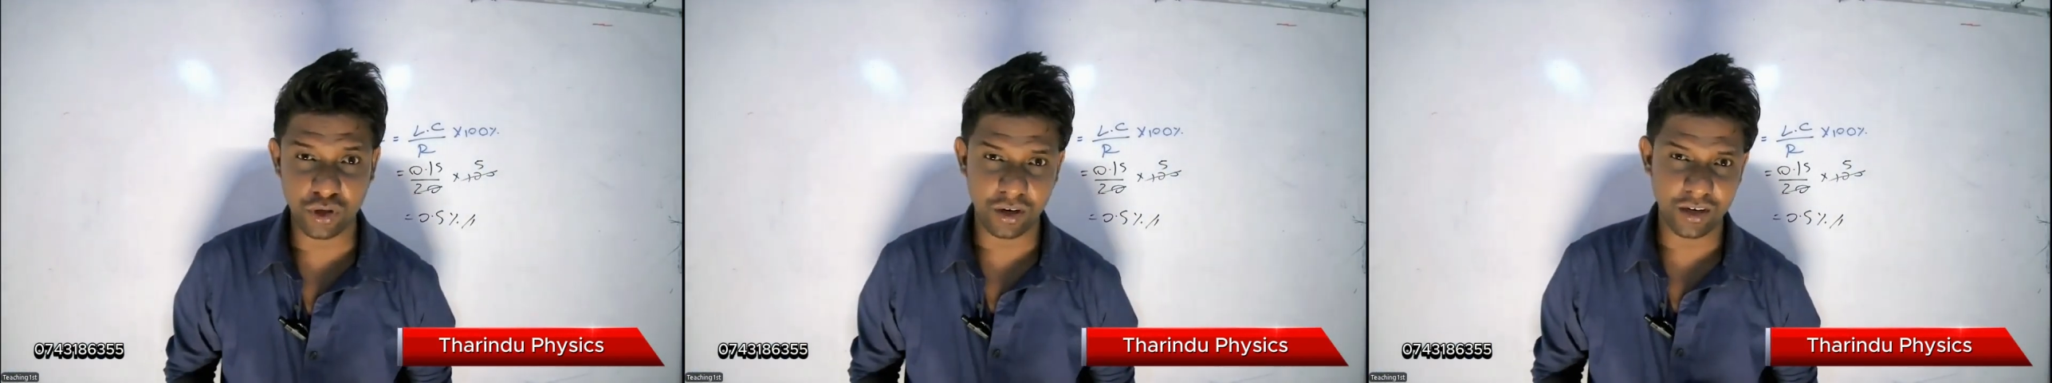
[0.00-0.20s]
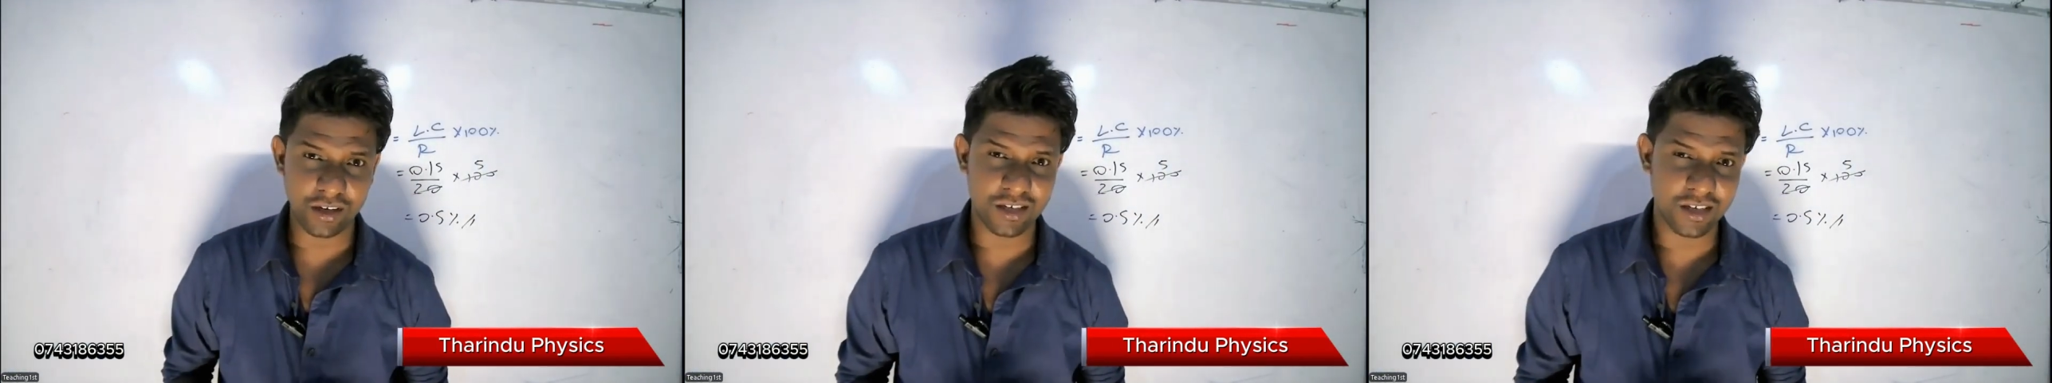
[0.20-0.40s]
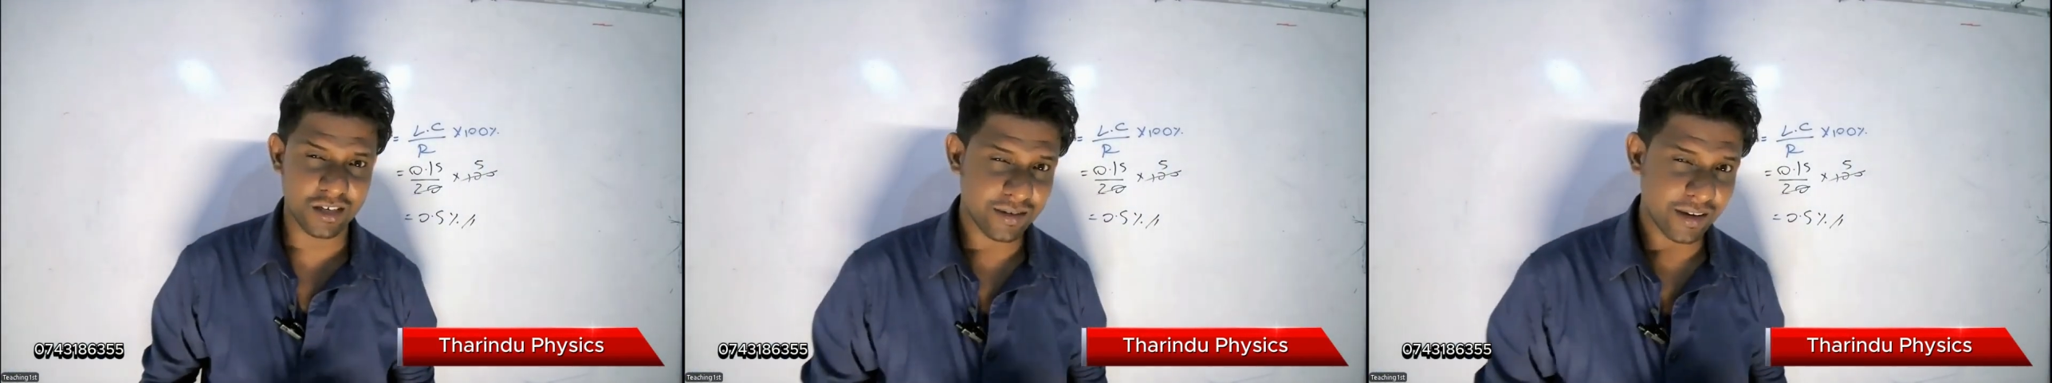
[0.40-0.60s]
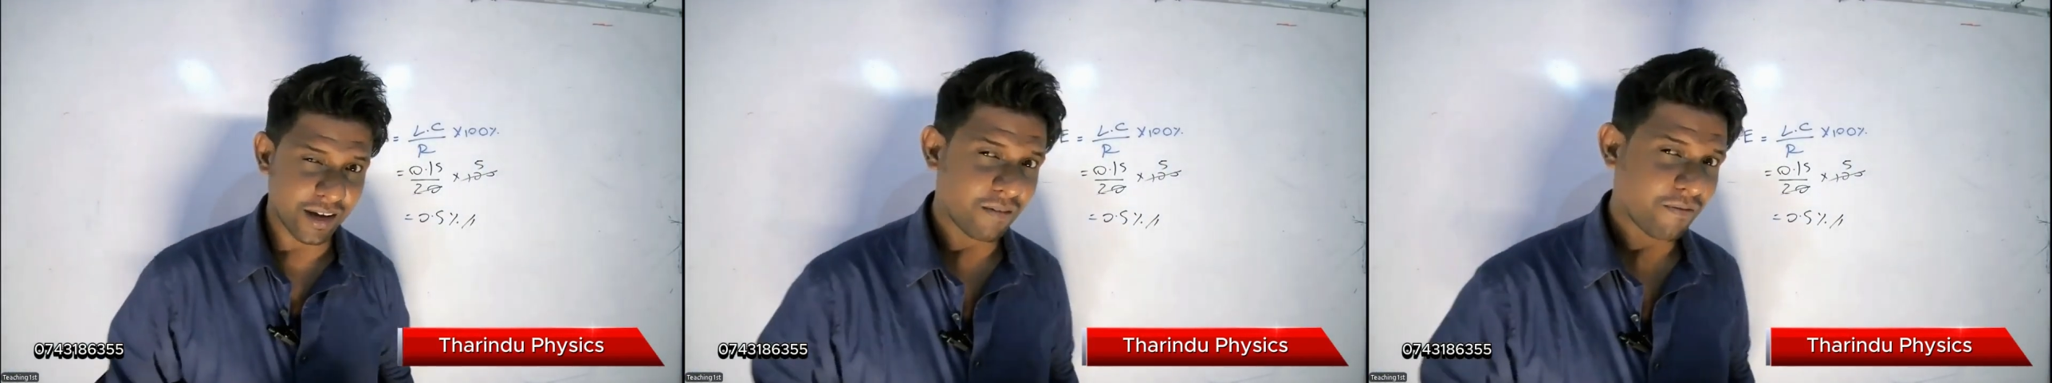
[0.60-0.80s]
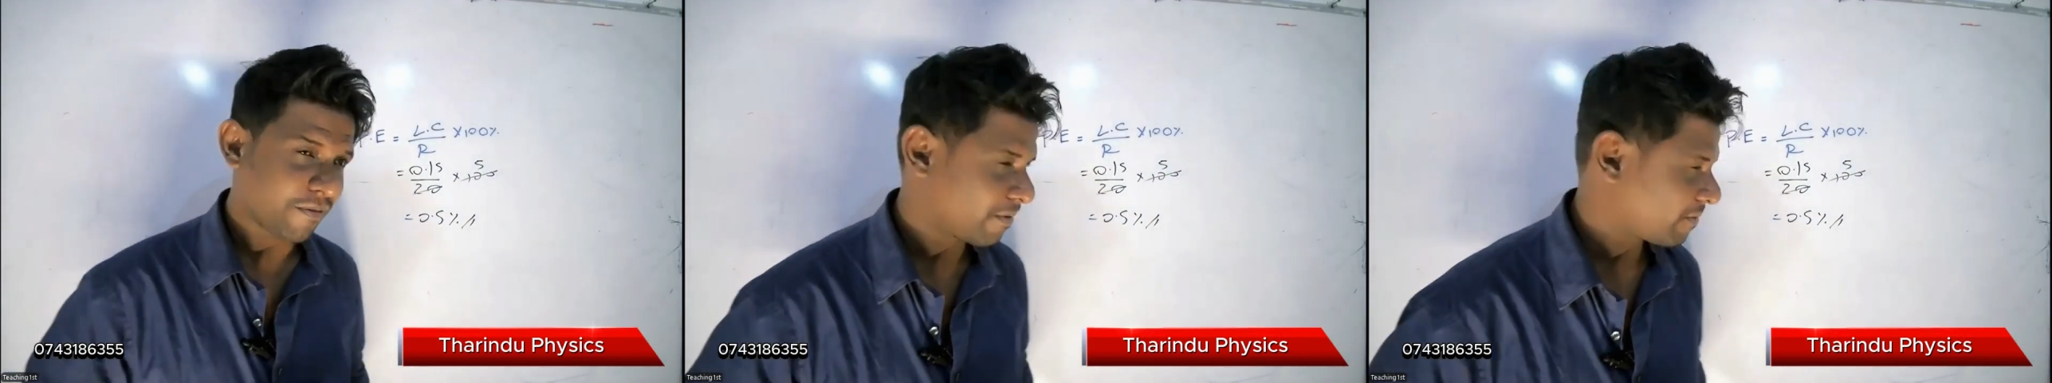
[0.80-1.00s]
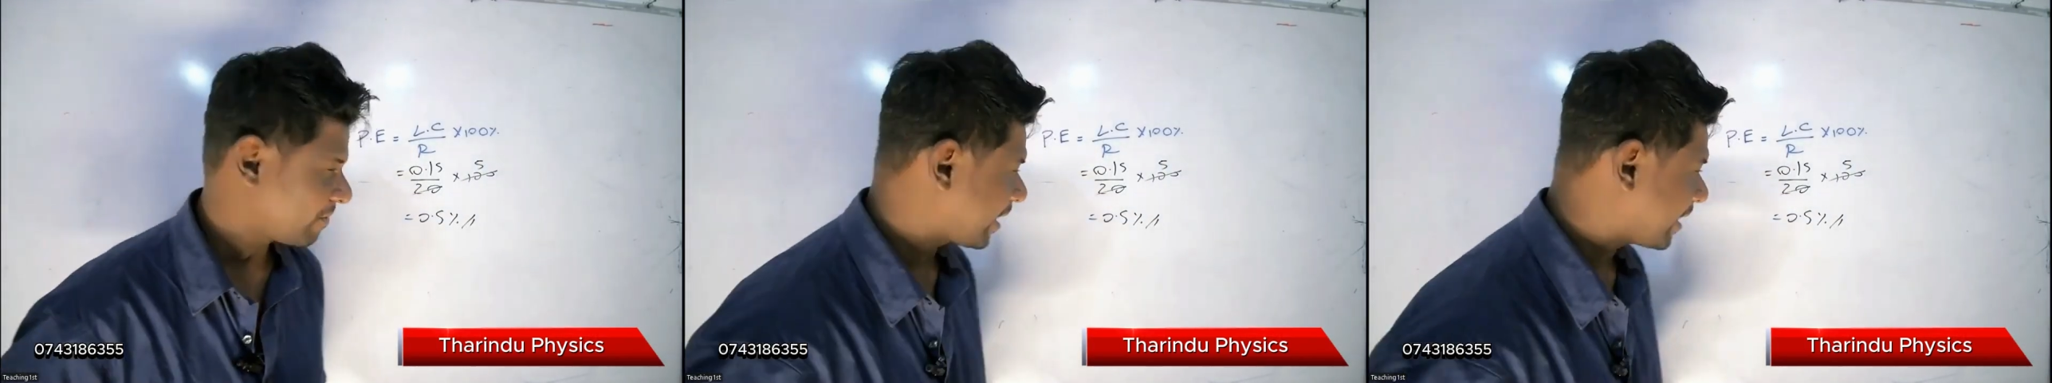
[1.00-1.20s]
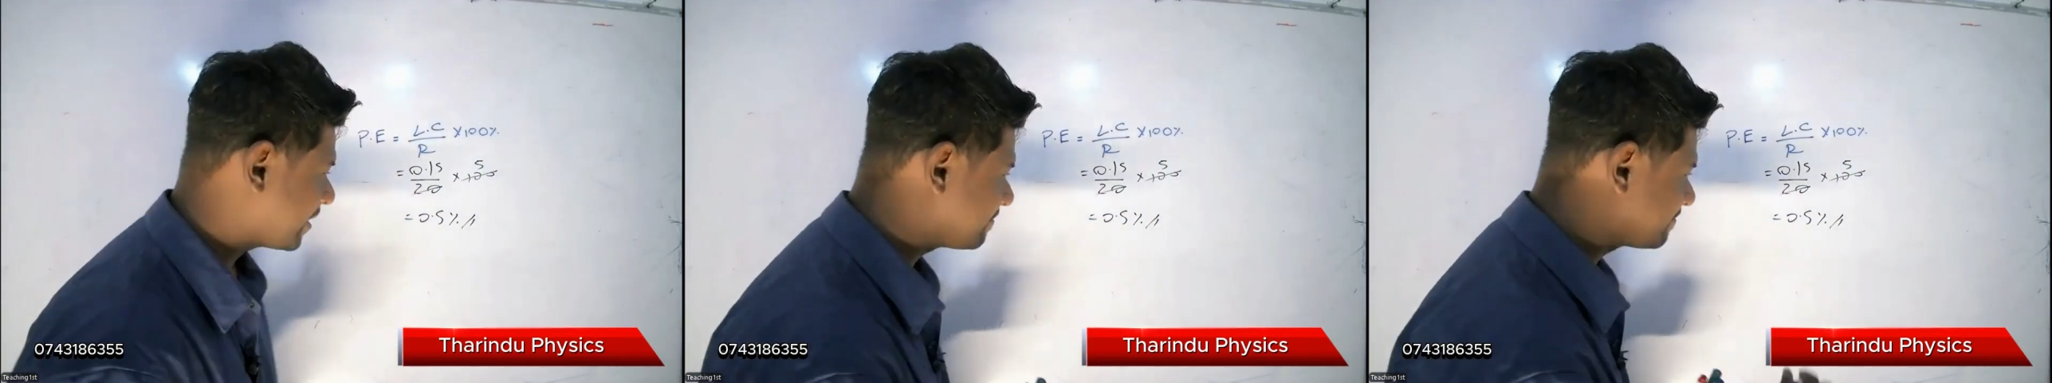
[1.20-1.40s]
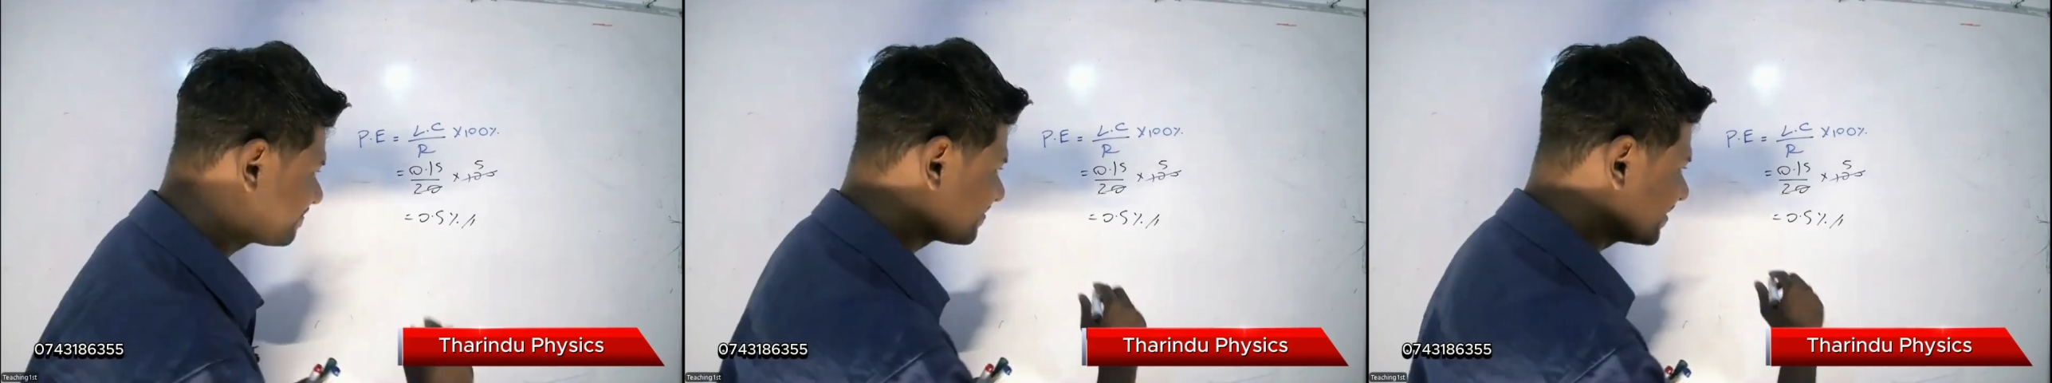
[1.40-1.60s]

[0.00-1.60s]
choice itself. Why?